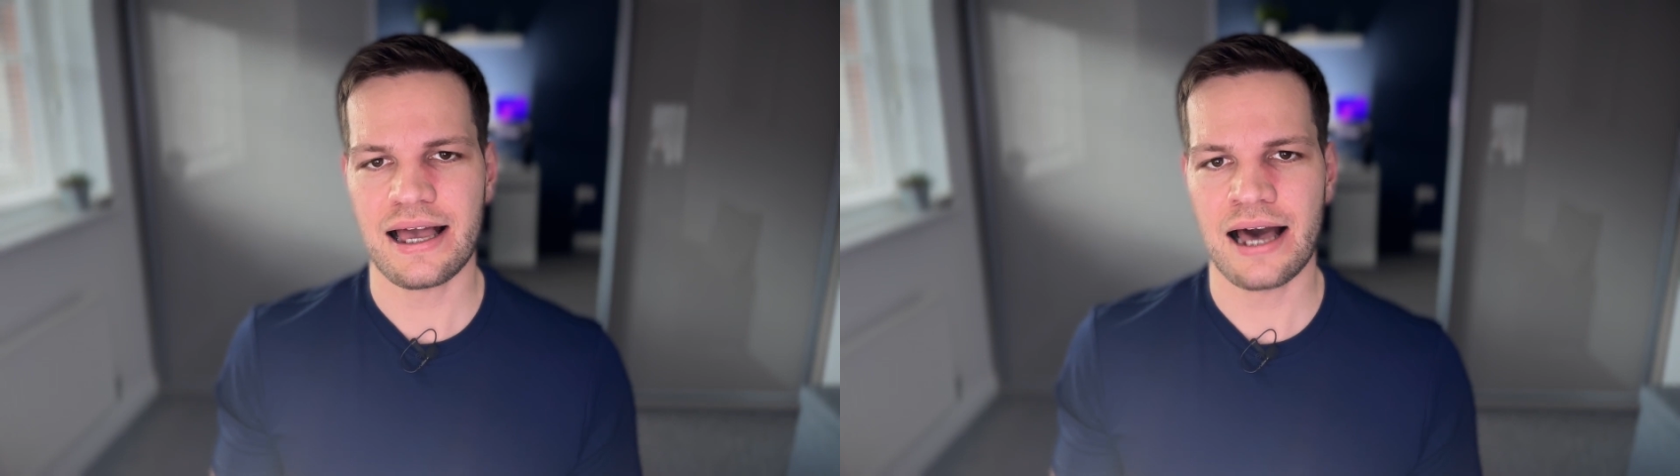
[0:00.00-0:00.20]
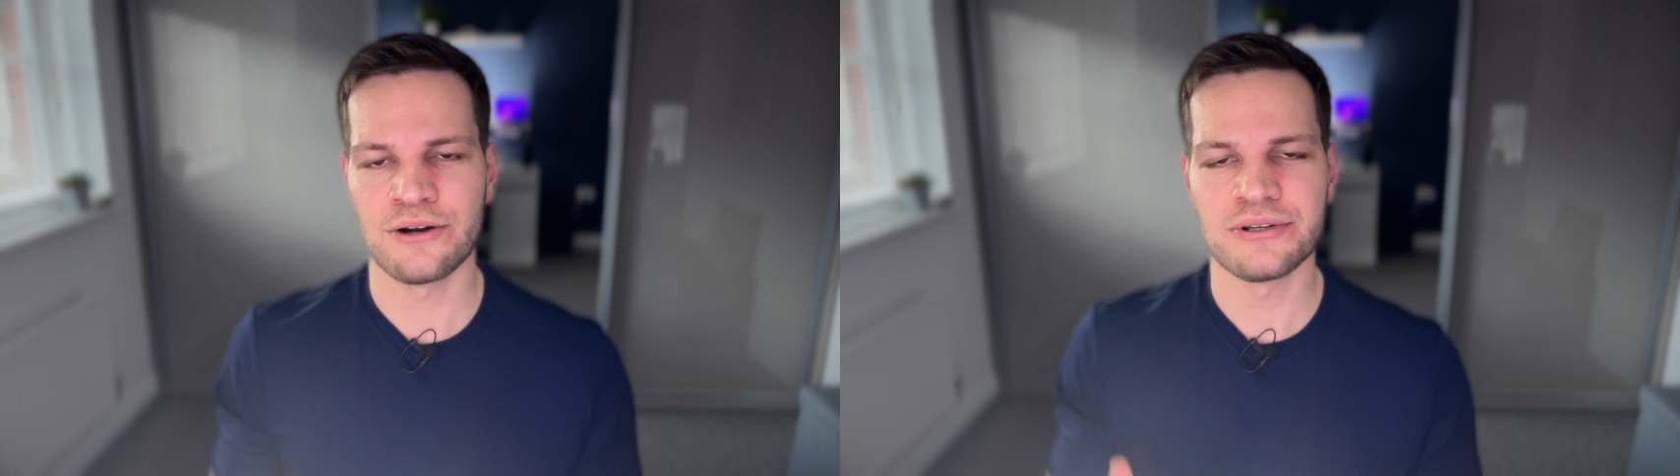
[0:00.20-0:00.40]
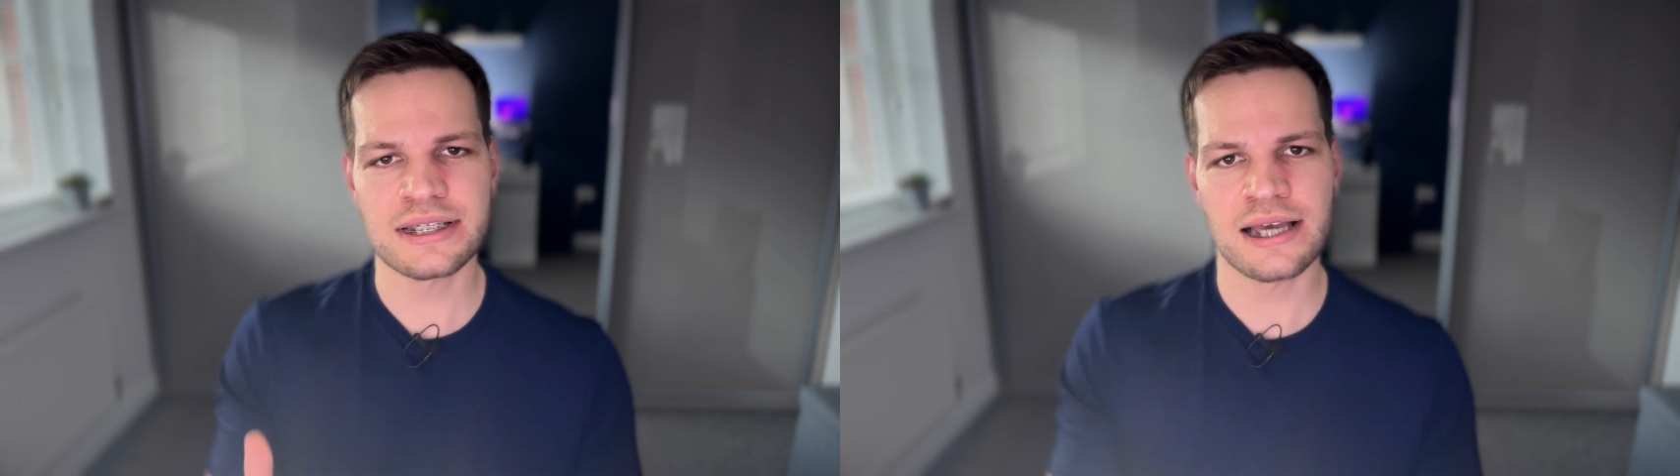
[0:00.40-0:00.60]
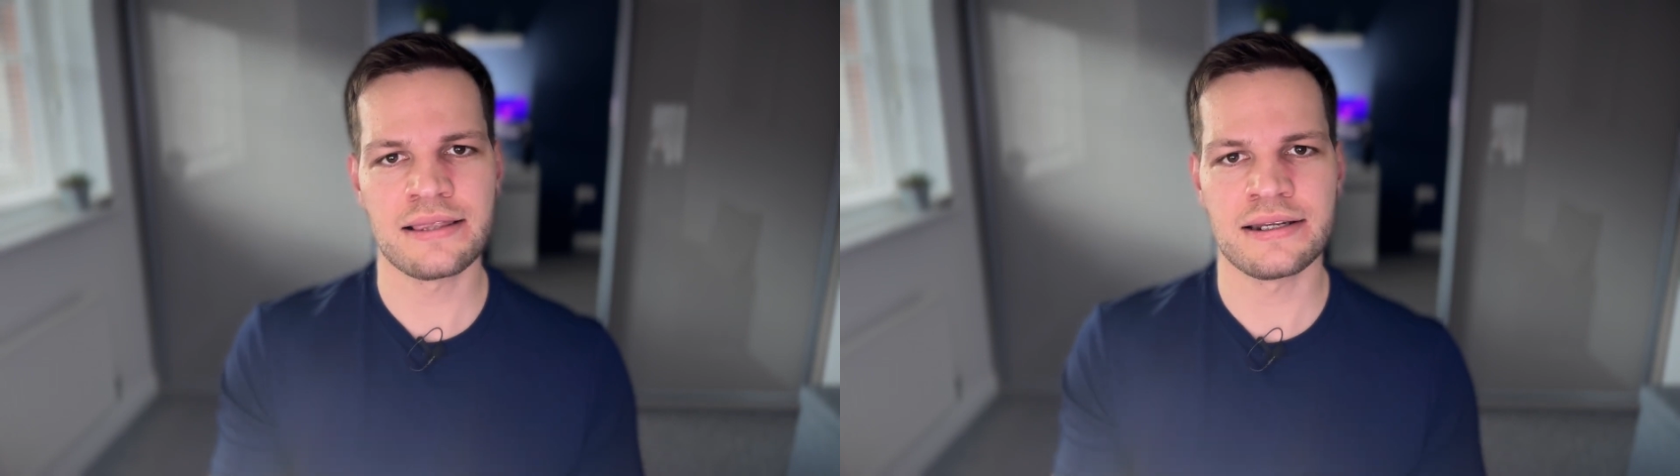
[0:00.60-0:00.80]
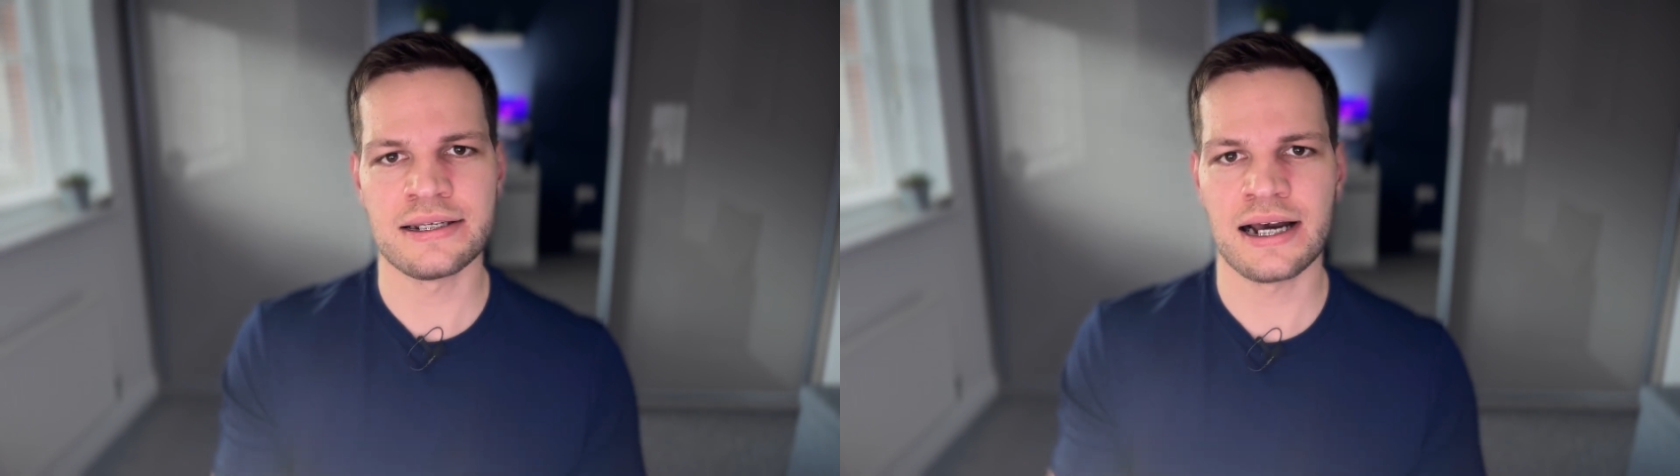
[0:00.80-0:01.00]
and understand
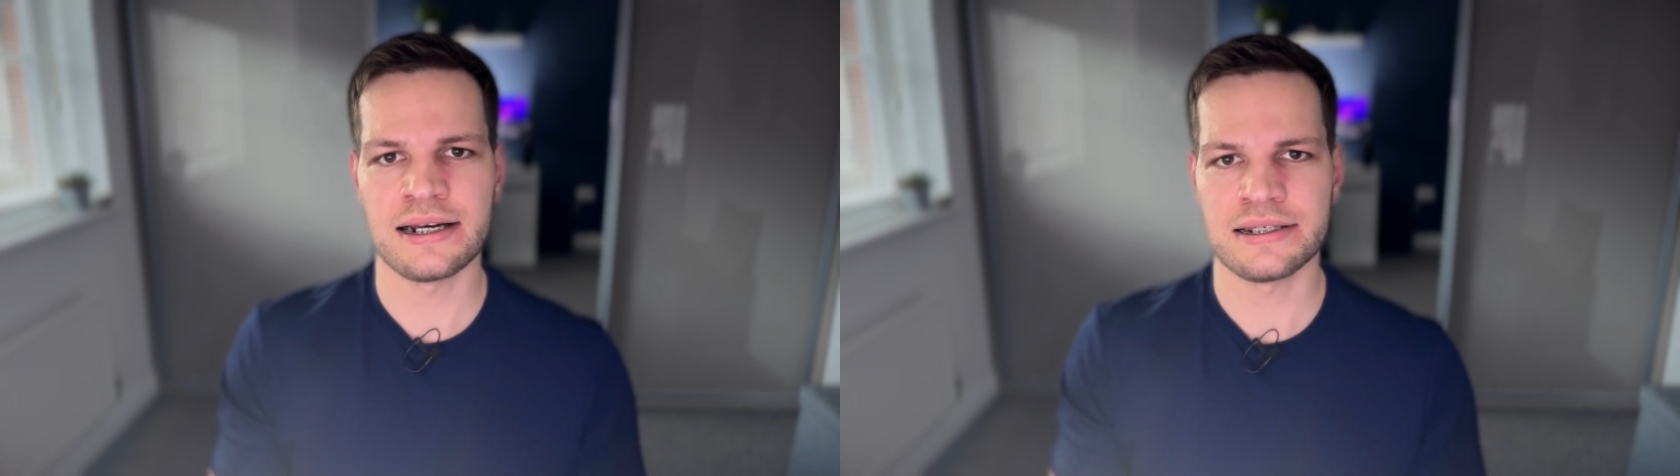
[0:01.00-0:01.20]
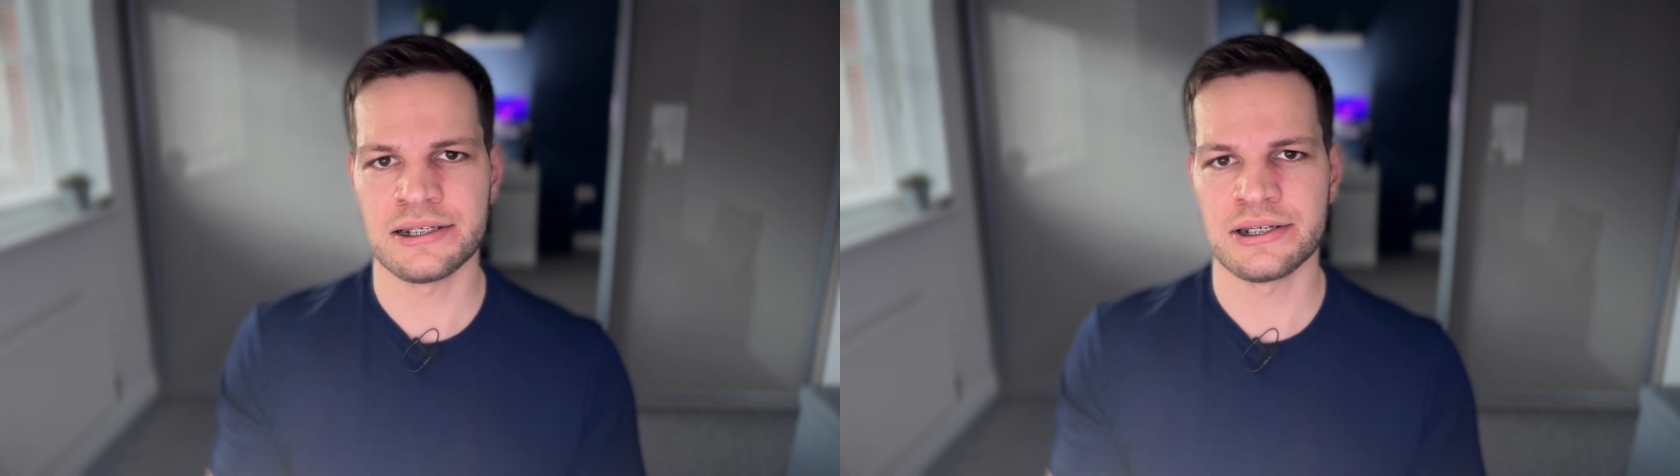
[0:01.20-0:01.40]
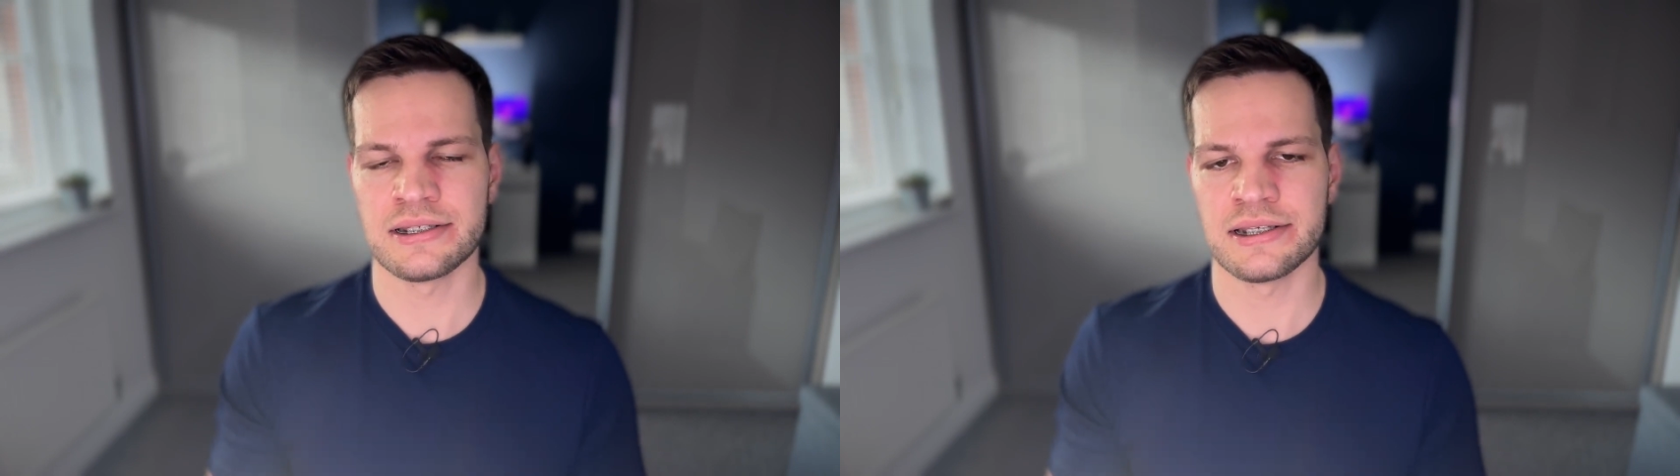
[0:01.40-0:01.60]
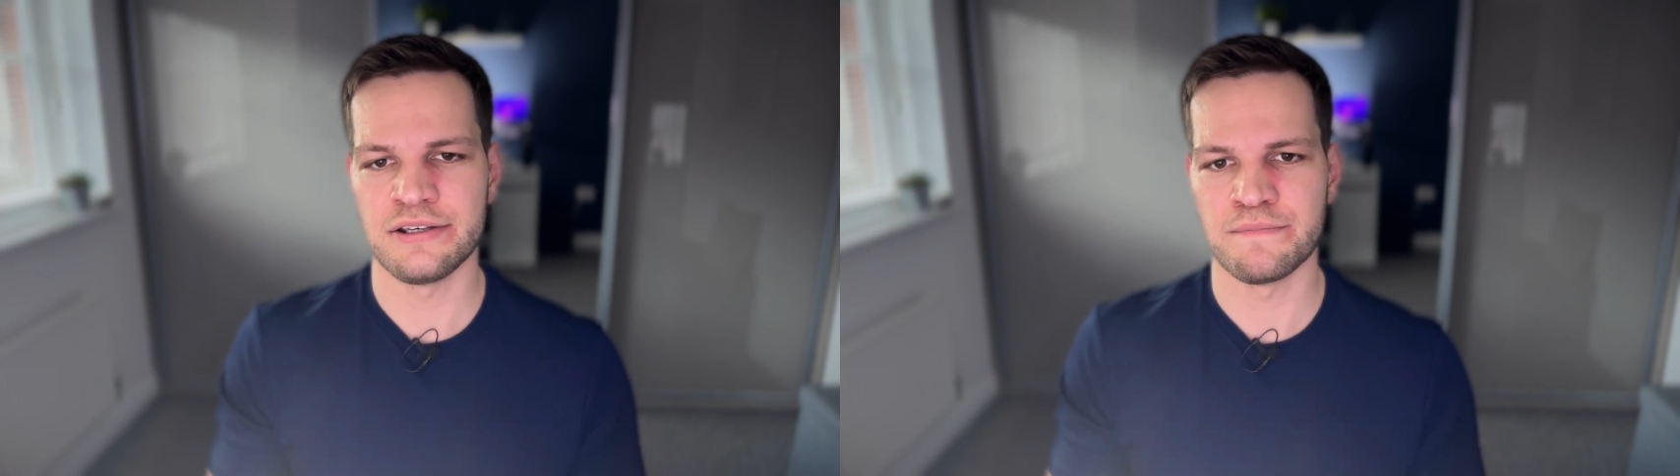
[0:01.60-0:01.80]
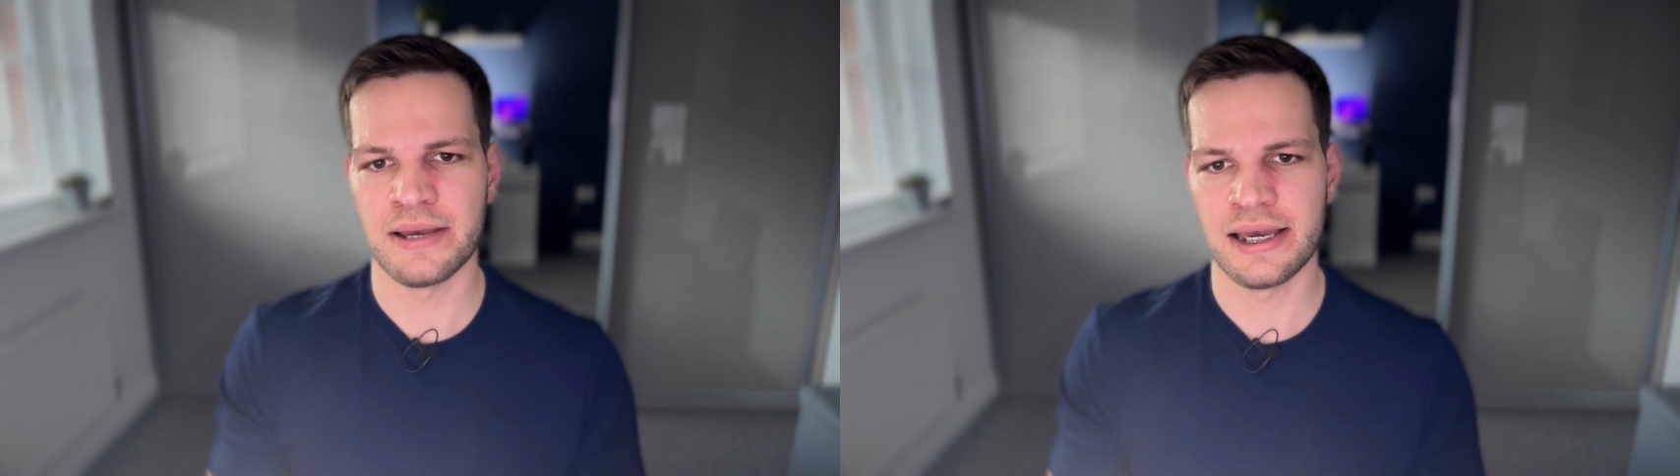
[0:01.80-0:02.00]
the design decisions that
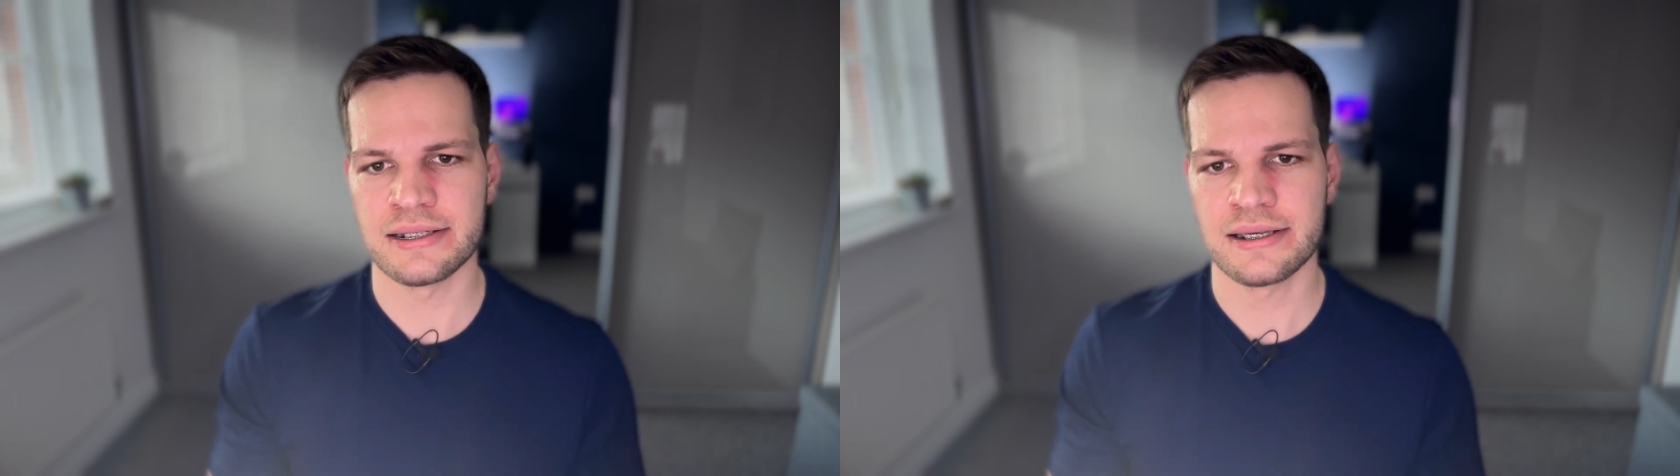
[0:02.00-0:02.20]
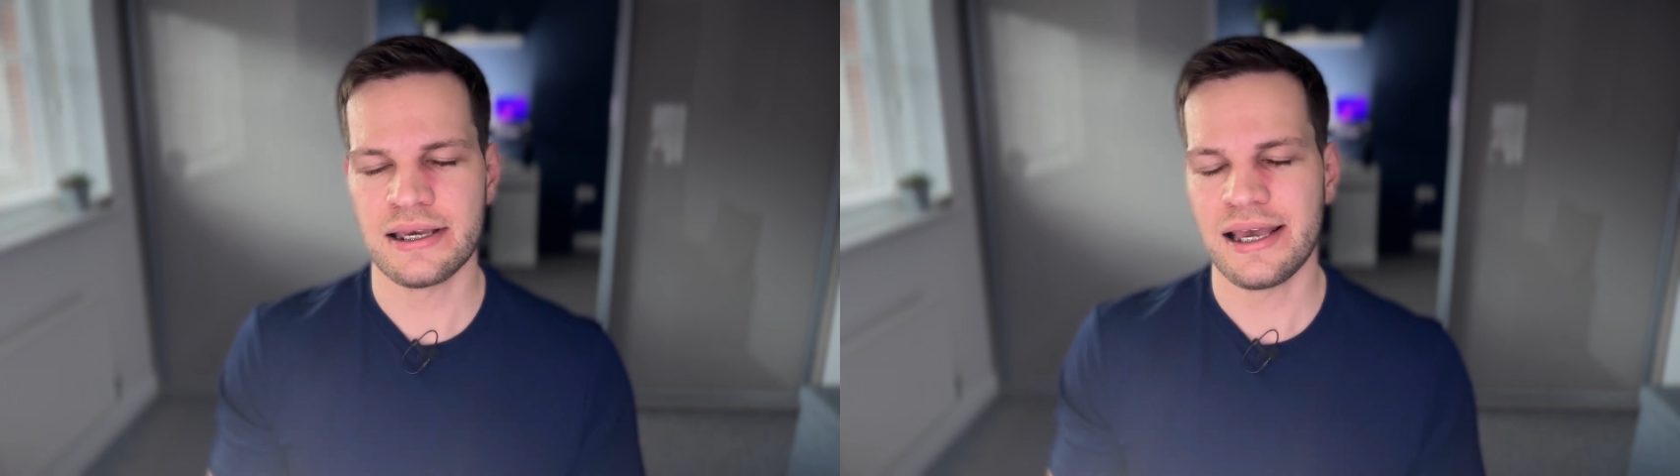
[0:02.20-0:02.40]
you've made,